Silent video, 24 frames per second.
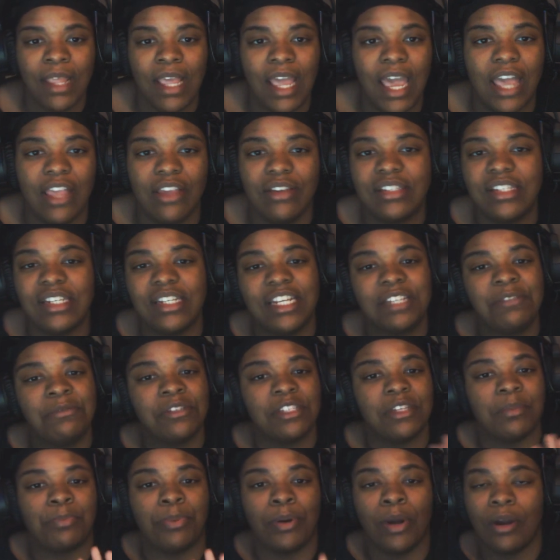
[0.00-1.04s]
And you see, this was
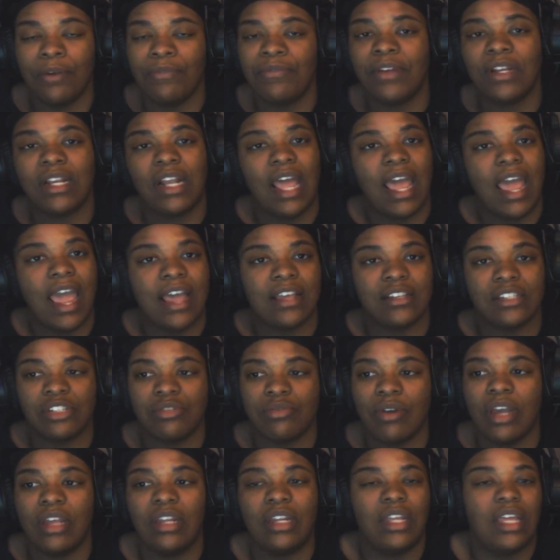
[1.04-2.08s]
a perfect ass
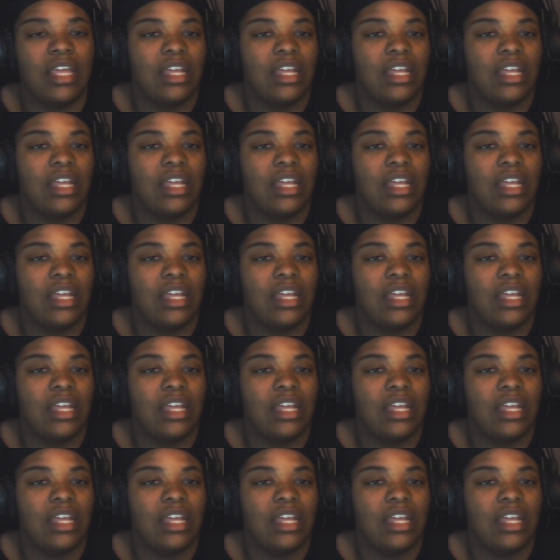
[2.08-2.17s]
trailer.